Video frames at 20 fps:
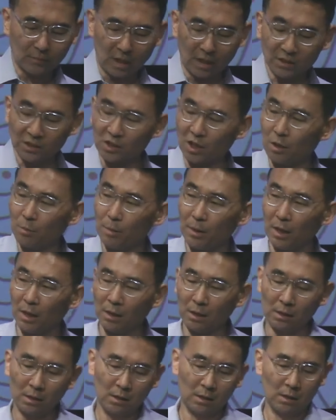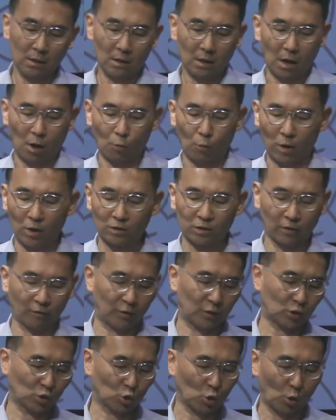It's going to be a
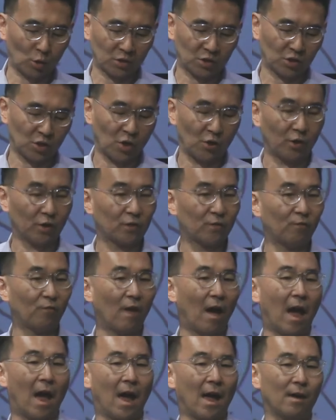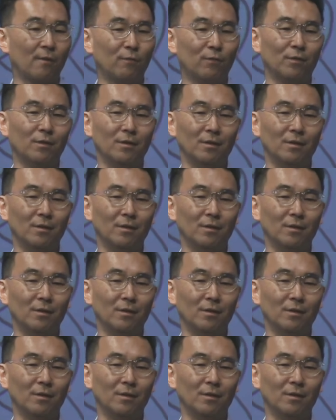relatively short series, five,